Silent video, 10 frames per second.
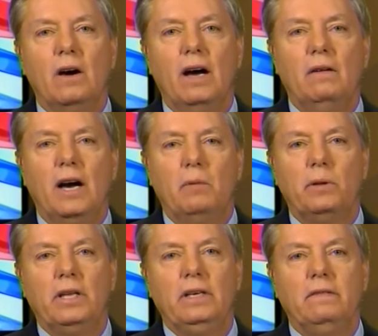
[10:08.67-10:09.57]
No, I, I
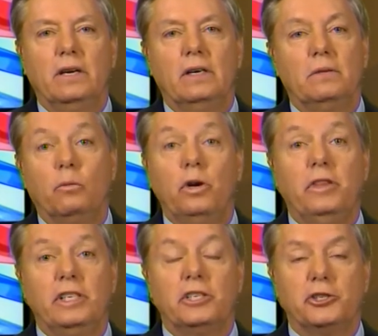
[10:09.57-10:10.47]
believe, uh,
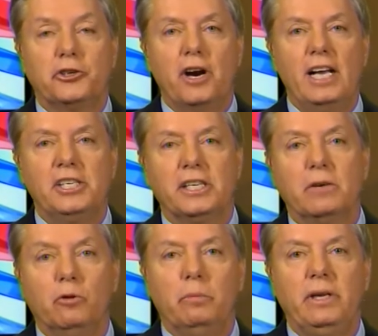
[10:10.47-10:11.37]
one, this is
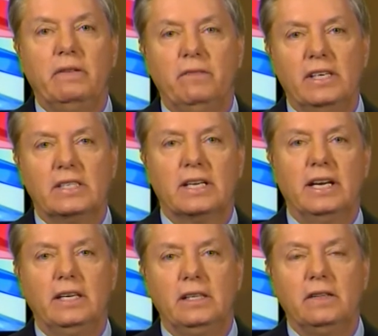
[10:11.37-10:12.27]
tragic and will be
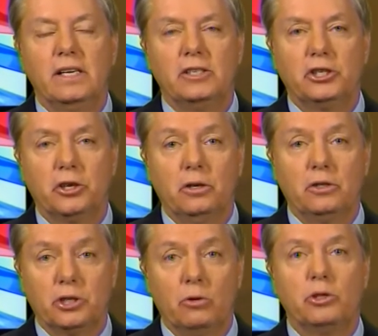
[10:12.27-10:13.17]
investigated, and that
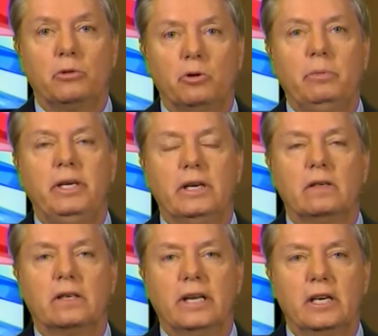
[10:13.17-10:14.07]
soldier will be
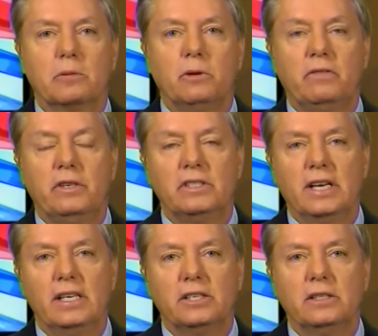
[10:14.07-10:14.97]
held accountable for
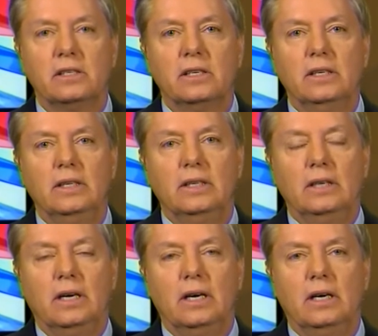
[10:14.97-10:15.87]
his actions
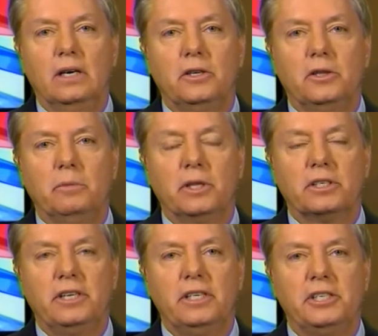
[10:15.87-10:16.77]
uh, under the
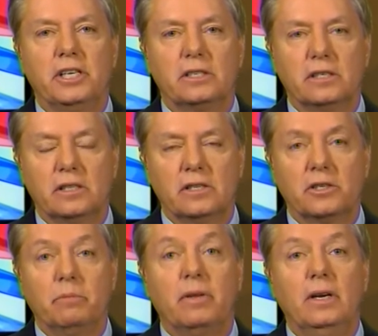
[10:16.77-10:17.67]
military justice
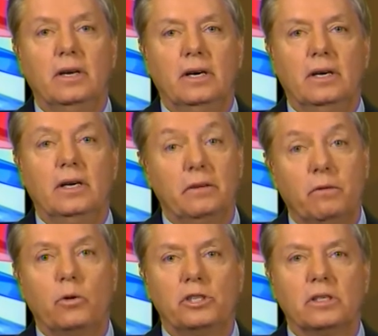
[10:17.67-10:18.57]
system. Uh,
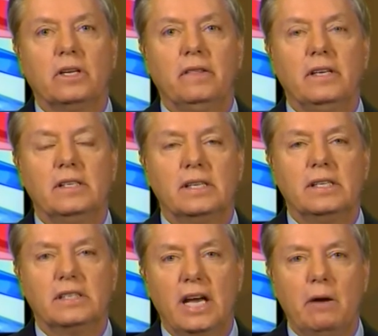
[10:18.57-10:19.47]
unfortunately, these
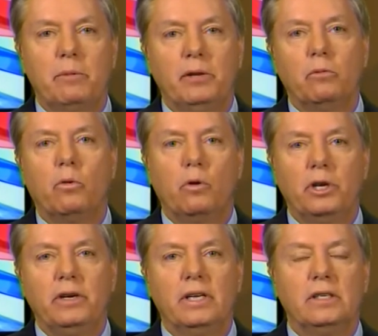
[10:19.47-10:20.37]
things happen in
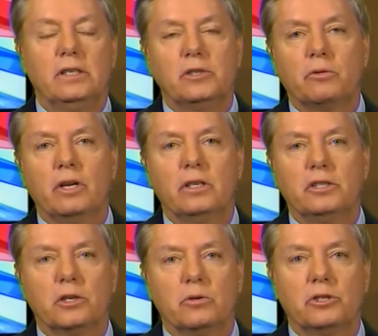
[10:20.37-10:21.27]
war. You had an
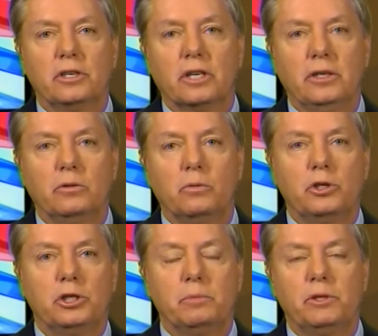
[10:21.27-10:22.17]
Israeli soldier kill
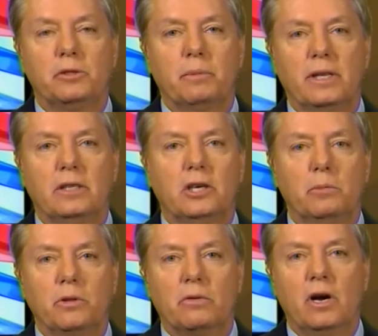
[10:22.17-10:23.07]
worshippers by the
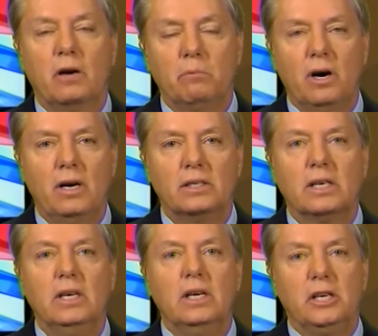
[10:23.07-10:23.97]
Dome of the Rock Mosque.